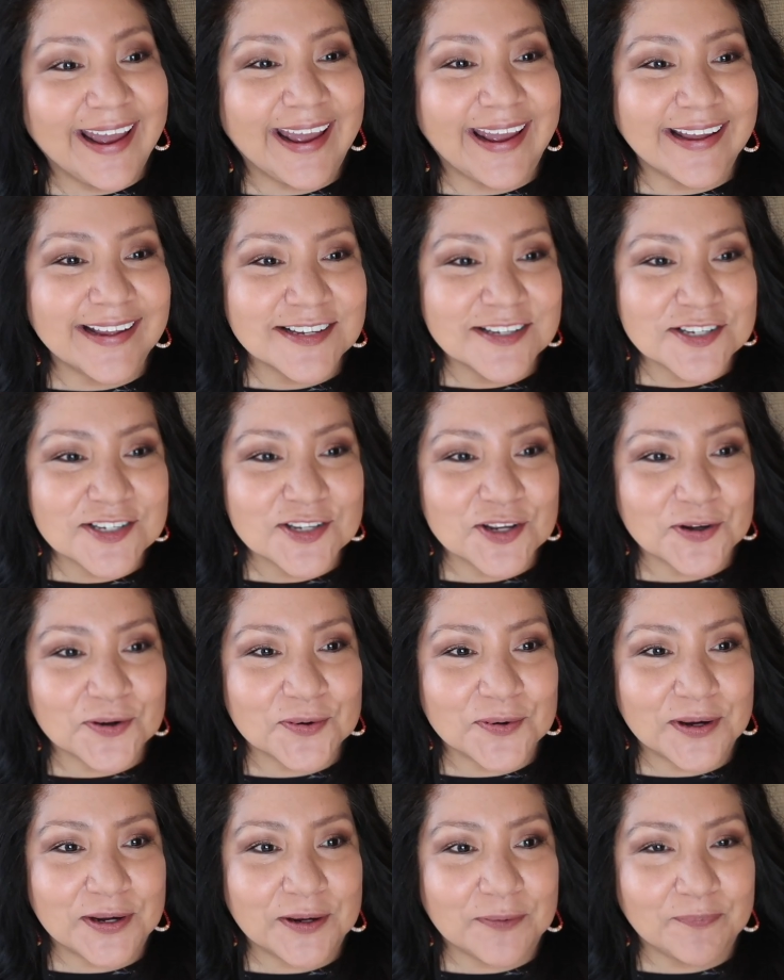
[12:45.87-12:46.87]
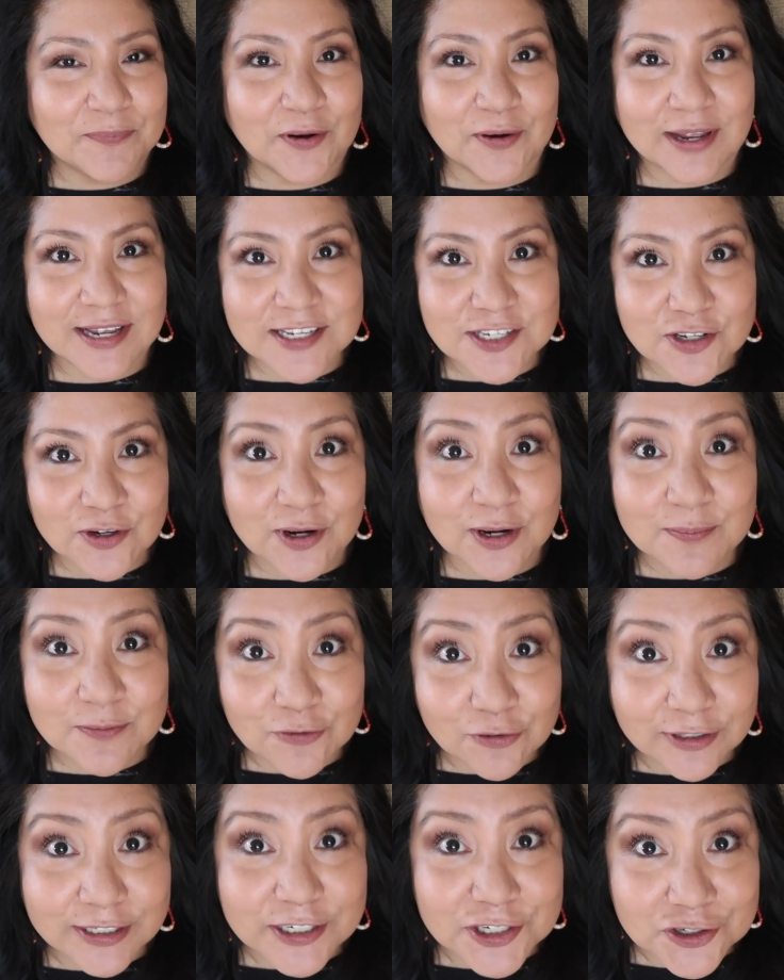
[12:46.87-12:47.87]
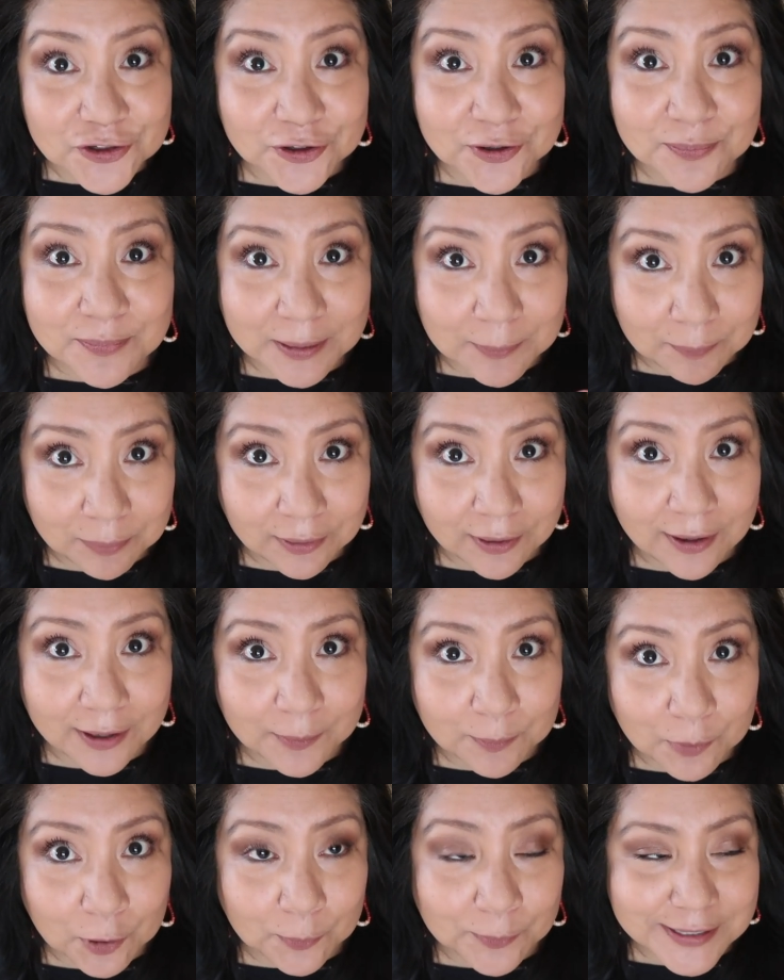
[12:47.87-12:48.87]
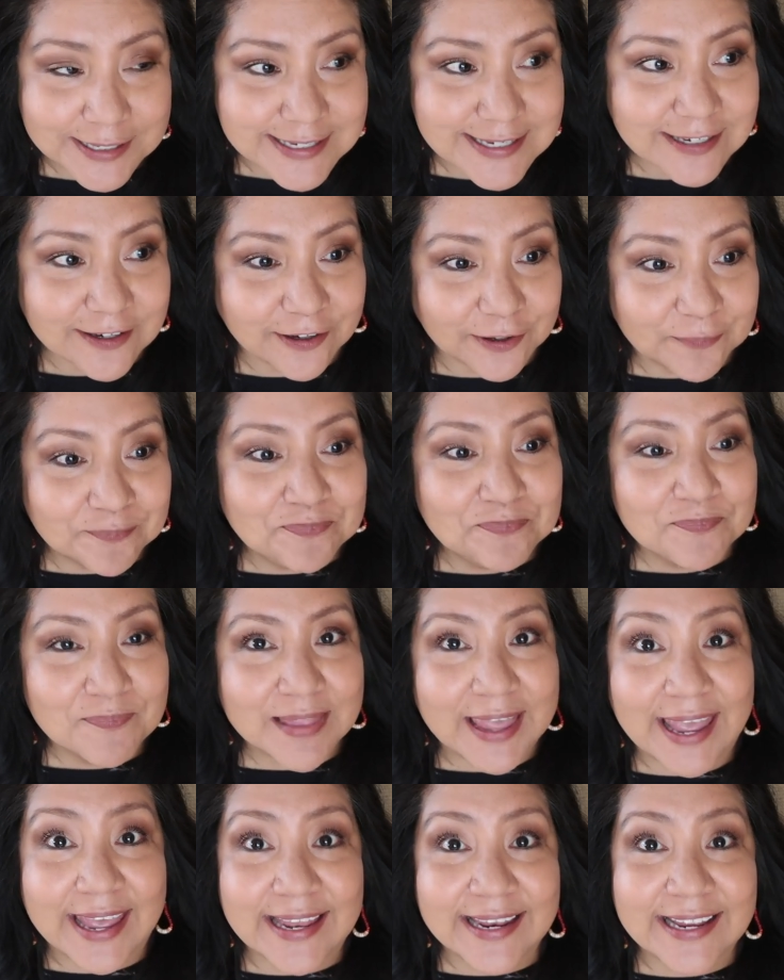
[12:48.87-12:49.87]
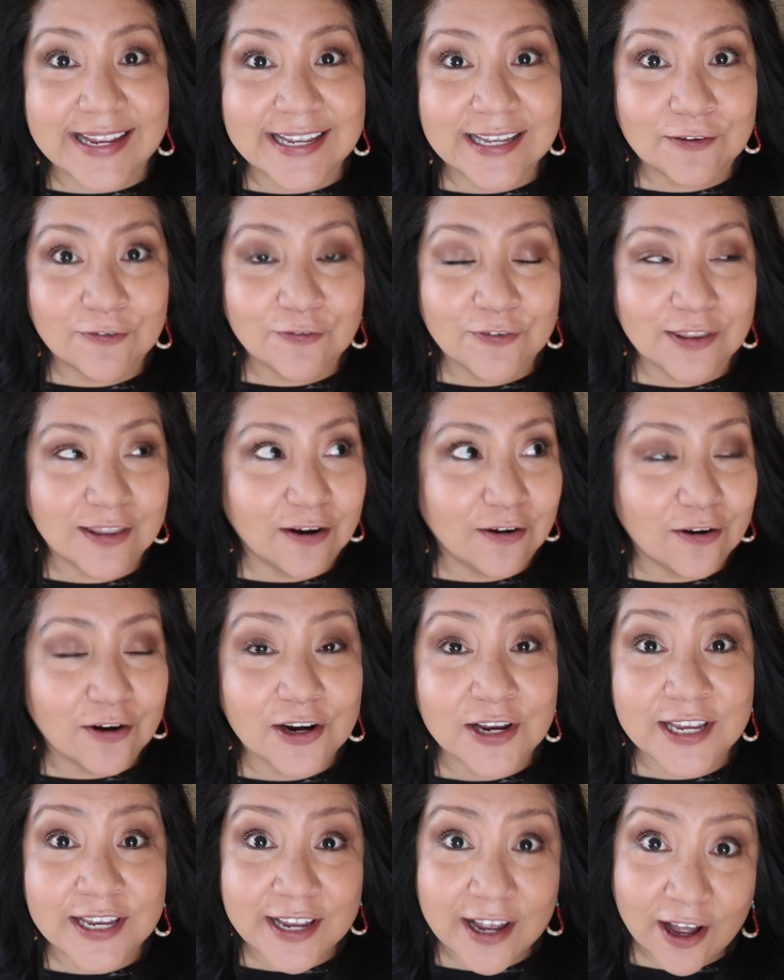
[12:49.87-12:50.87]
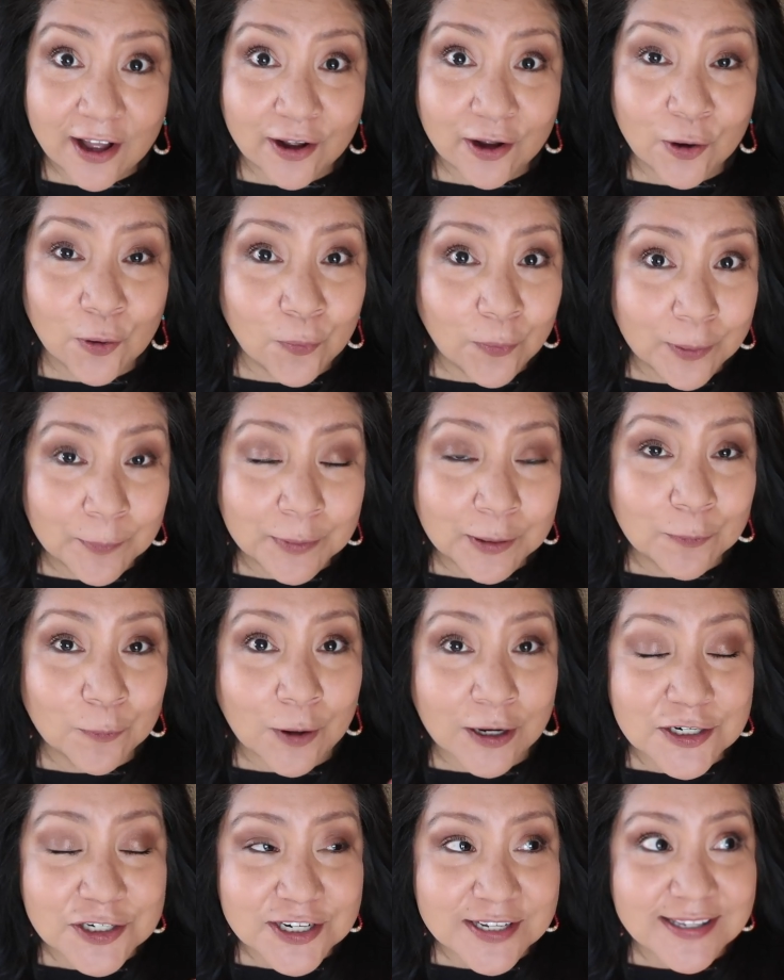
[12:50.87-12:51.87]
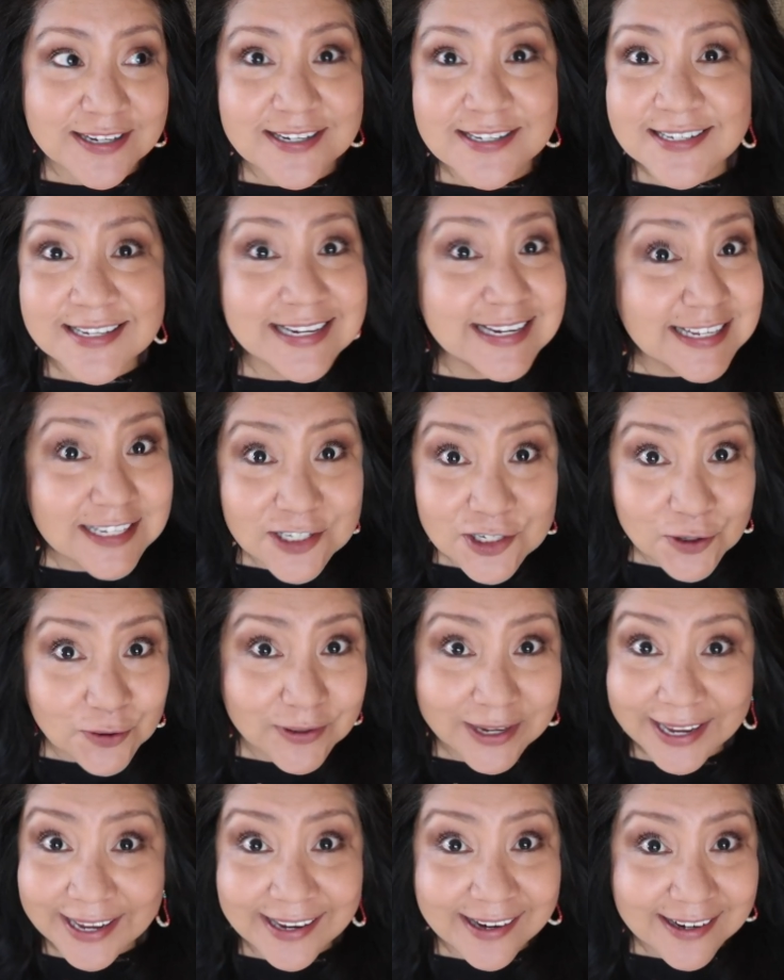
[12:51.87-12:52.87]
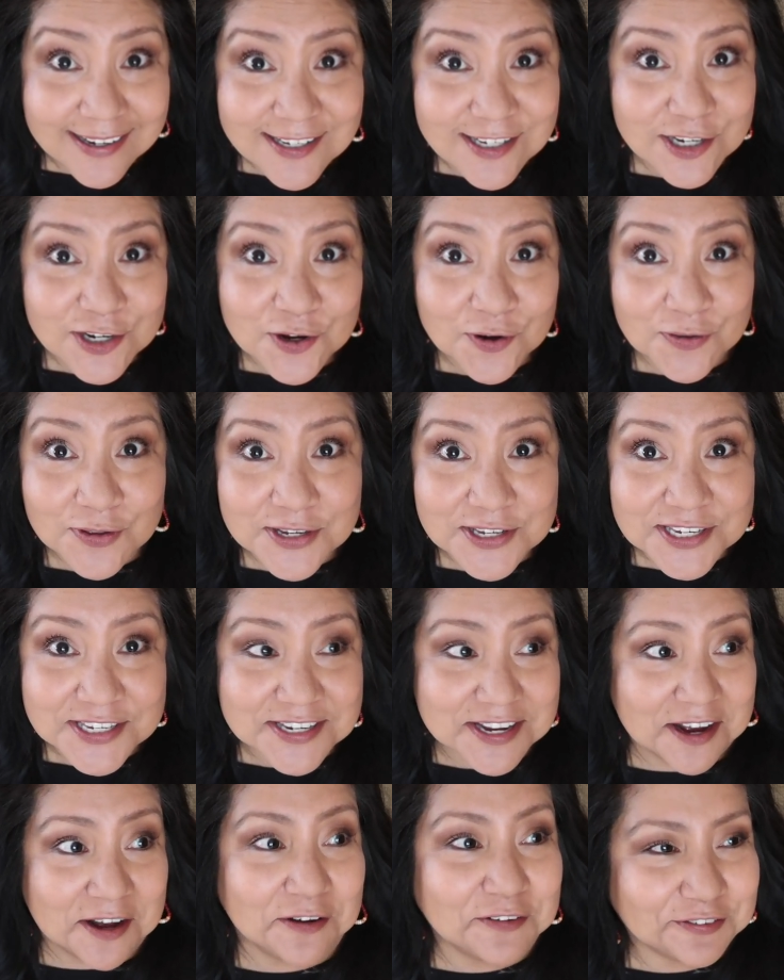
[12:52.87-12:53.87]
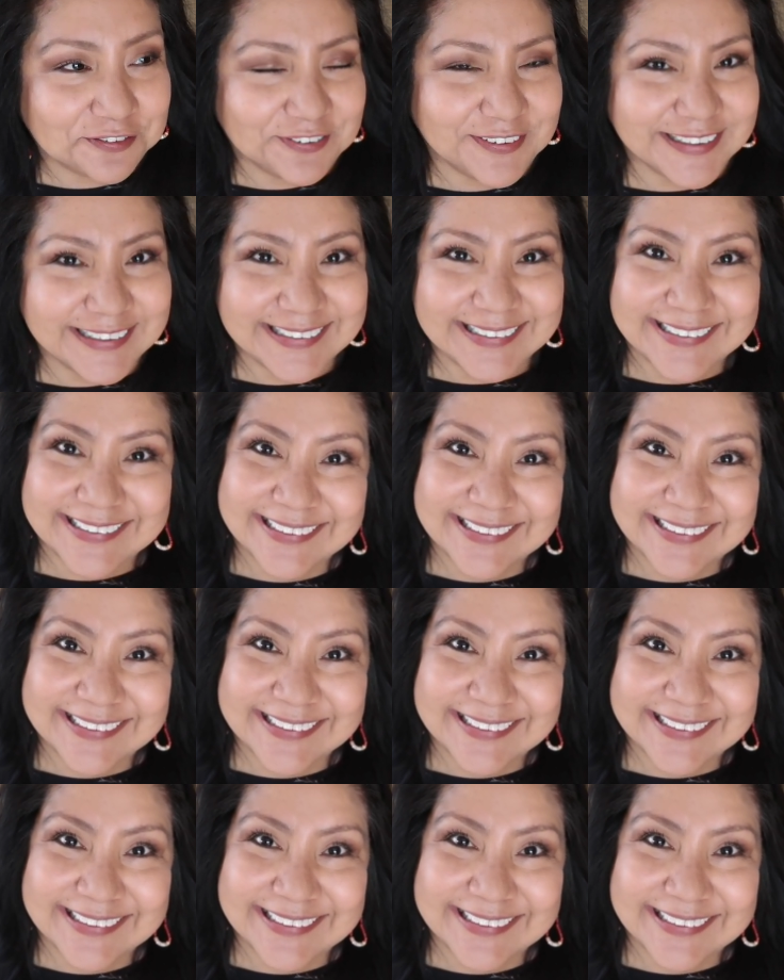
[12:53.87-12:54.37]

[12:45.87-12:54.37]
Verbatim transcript: And so, um, okay, so I'm really showing my blonde moments here. And if there are young women watching this, it's okay not to know this stuff.